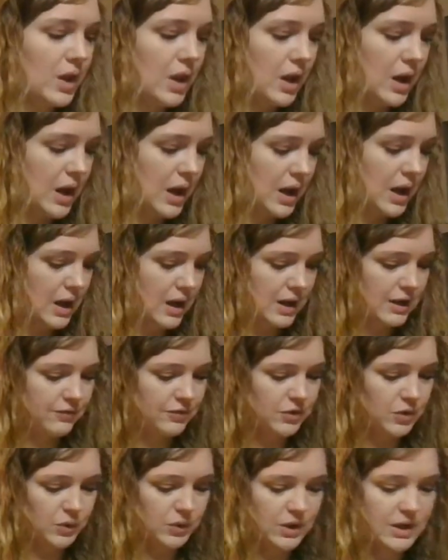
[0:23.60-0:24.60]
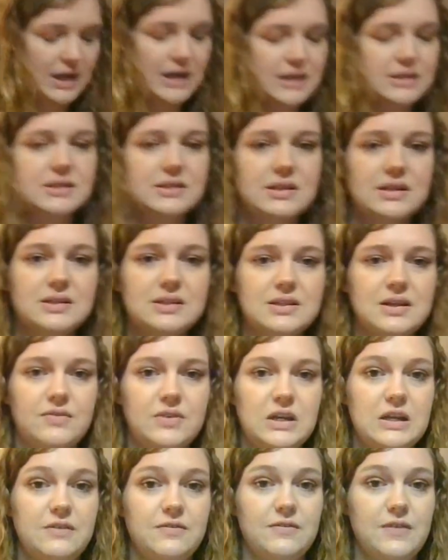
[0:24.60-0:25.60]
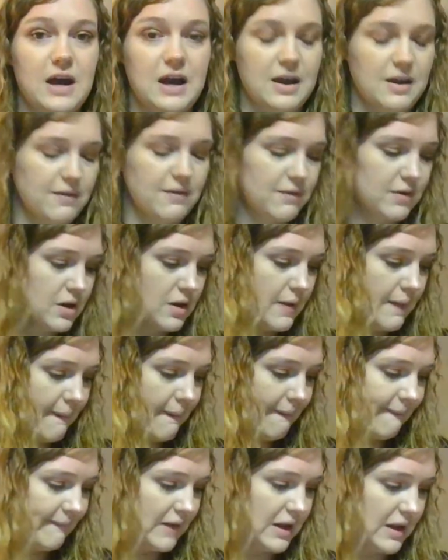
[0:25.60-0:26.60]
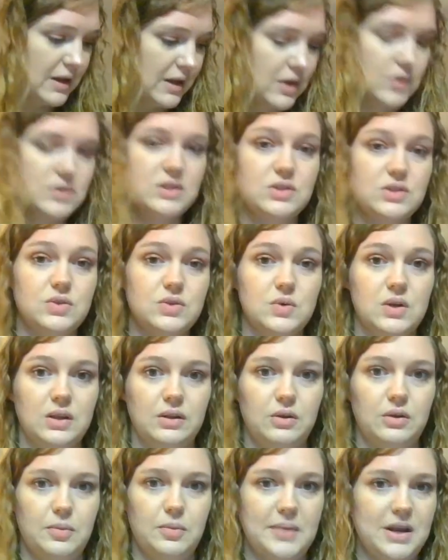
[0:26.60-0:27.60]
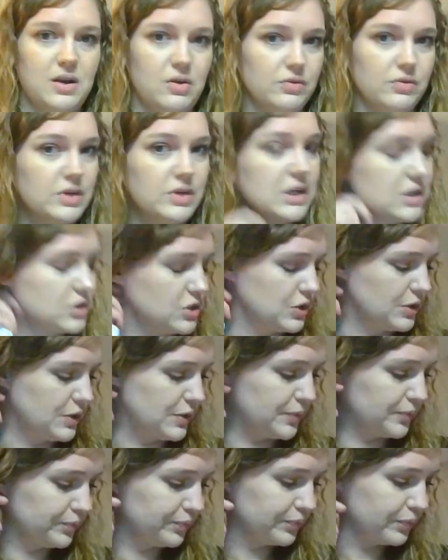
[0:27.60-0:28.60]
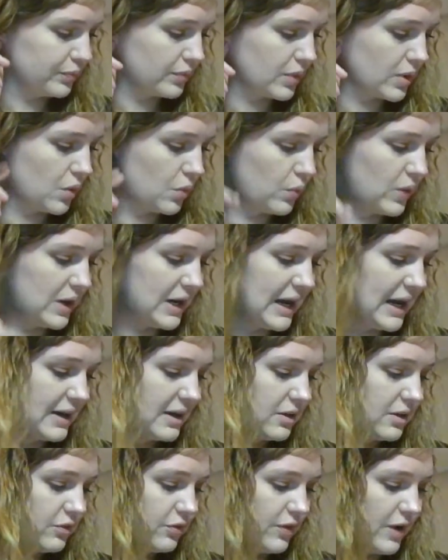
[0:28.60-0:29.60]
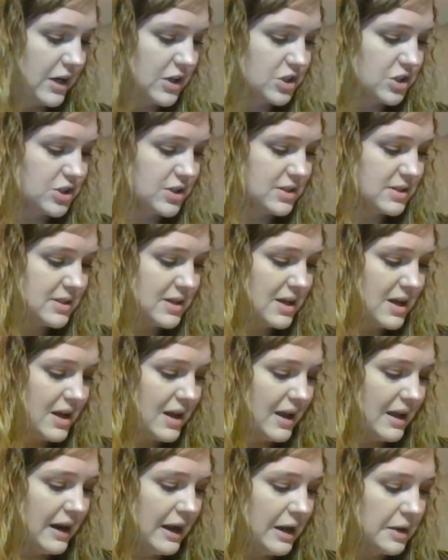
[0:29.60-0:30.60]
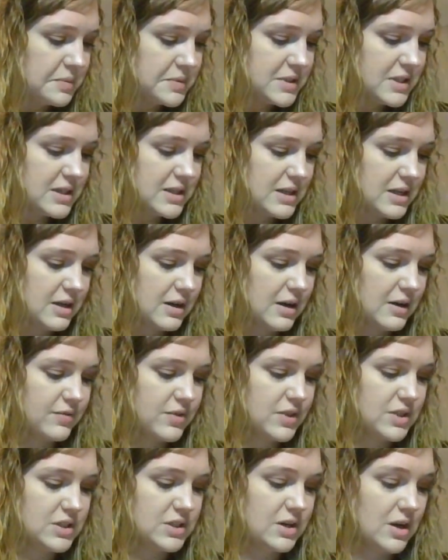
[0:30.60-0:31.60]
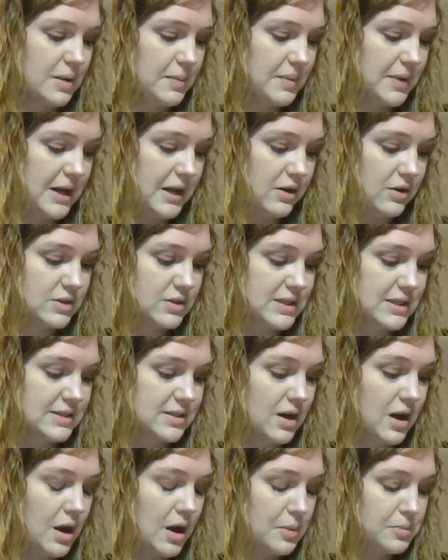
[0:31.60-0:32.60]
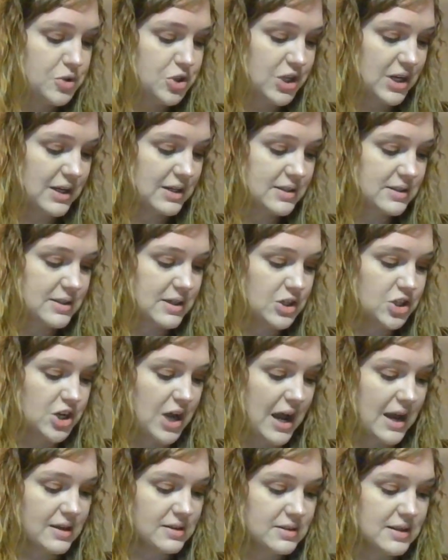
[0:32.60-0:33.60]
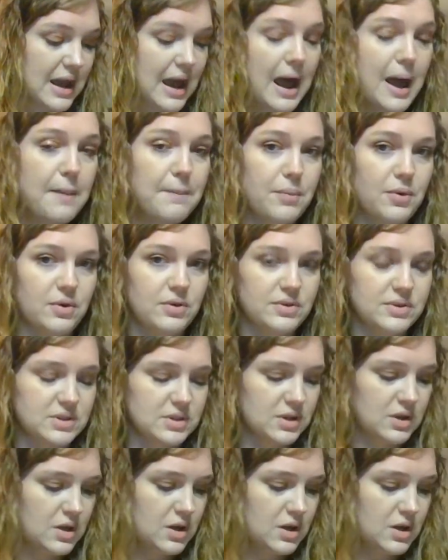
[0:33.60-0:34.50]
if you look at 675, it goes into it a little bit, and I'll read it to you. When adding fractions, it helps to think of the denominators as objects, such as apples,